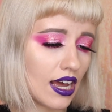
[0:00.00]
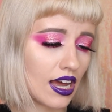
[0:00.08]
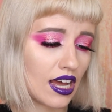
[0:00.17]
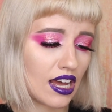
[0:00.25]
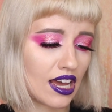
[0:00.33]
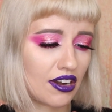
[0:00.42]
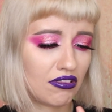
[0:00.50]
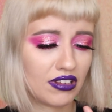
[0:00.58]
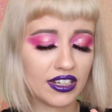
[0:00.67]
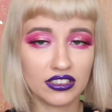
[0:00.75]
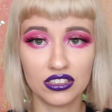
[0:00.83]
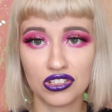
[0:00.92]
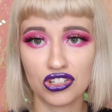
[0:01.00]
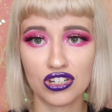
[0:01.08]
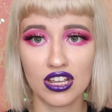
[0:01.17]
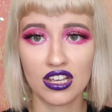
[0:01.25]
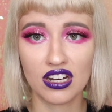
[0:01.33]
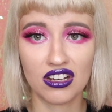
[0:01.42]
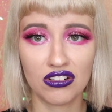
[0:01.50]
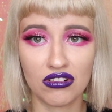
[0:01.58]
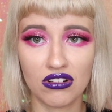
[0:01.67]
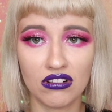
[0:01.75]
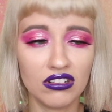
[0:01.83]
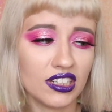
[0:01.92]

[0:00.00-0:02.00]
I don't like this shade at all.